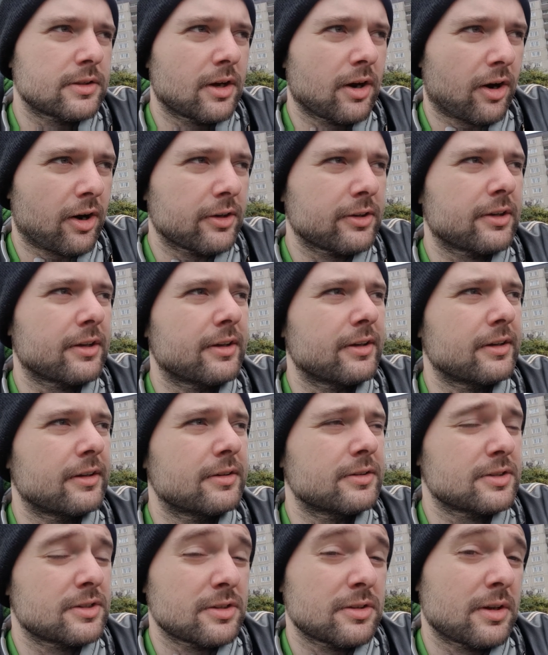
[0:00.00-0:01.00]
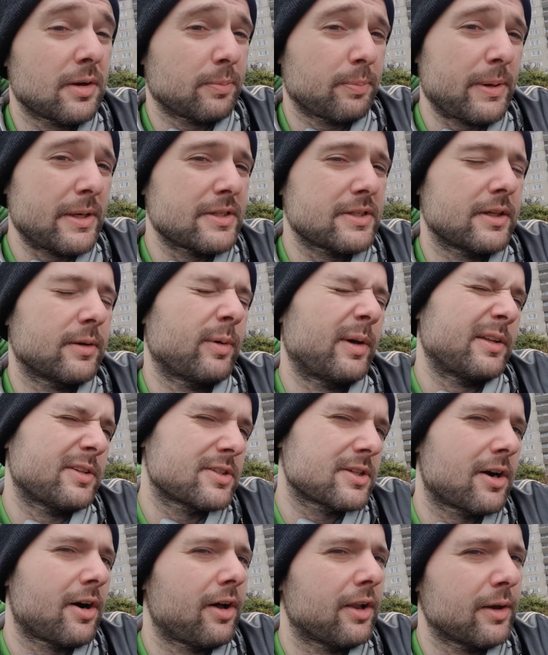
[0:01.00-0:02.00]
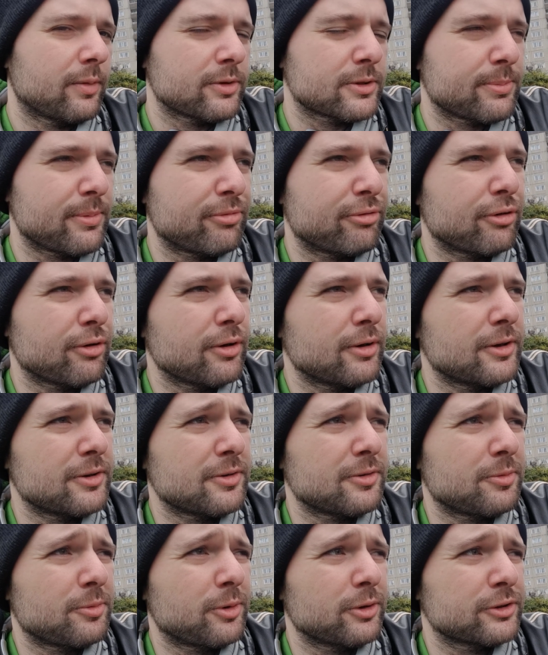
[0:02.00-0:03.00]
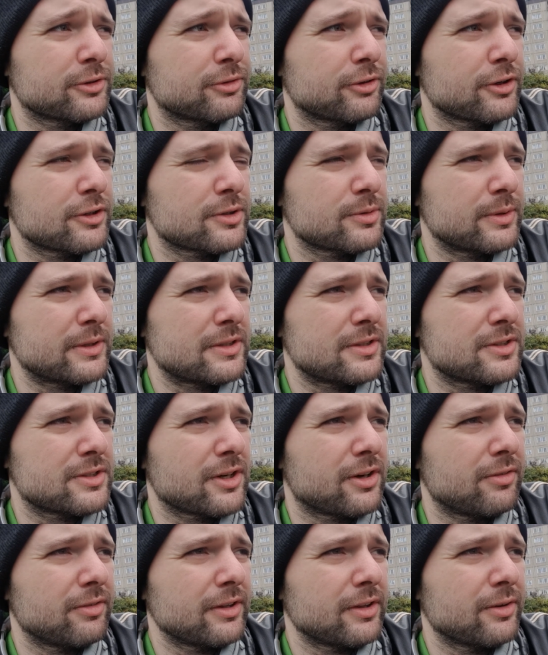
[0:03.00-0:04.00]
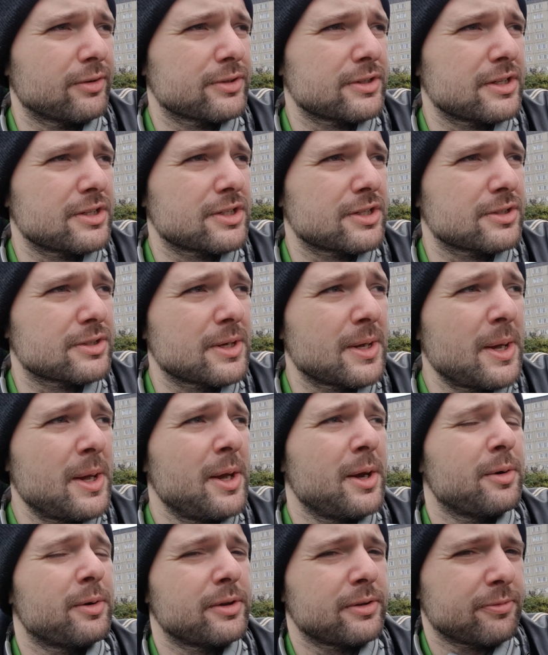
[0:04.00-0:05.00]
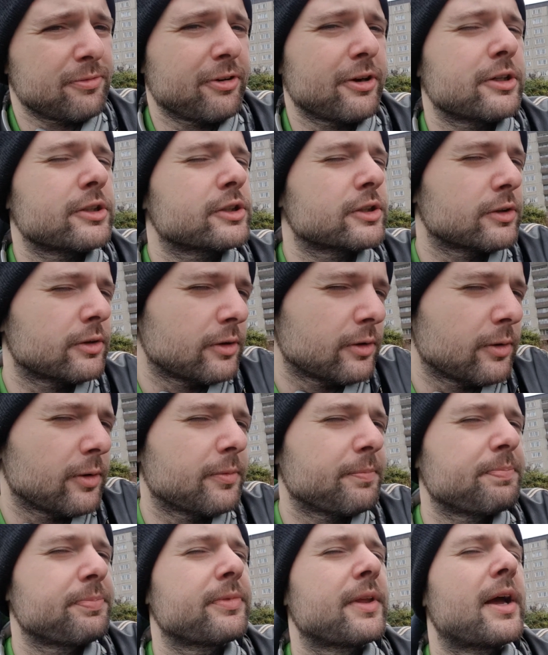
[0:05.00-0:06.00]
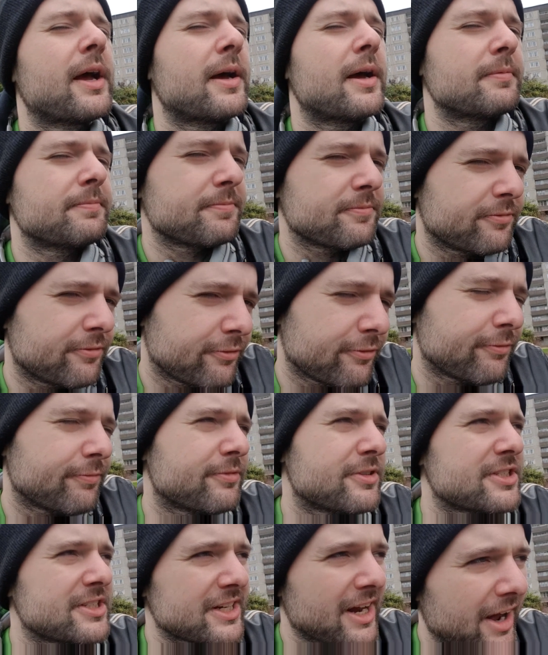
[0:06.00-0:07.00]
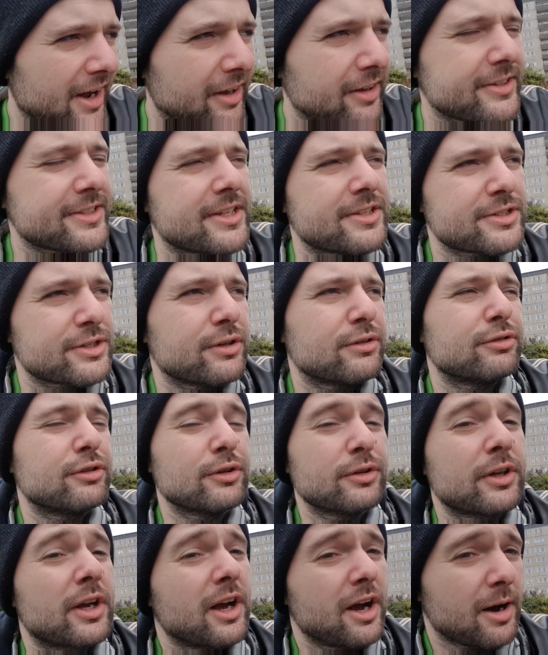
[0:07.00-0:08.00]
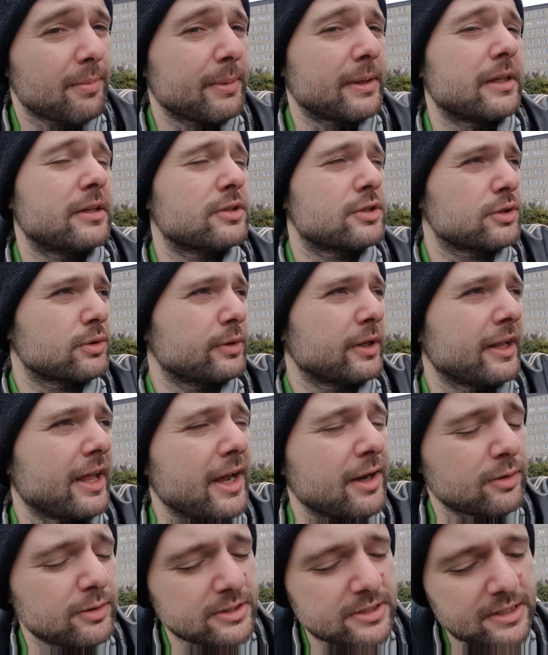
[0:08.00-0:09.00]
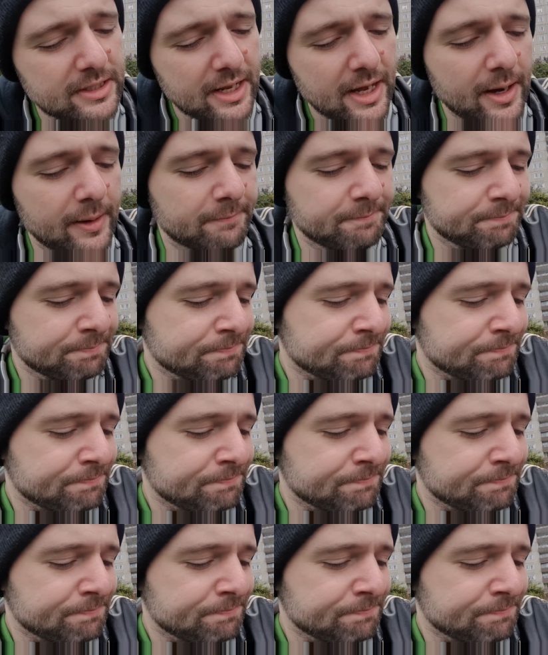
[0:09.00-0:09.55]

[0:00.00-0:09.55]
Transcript: Kotlin, basic well Scala was before uh, was first with solving those issues with functional styles and so forth coming into the language now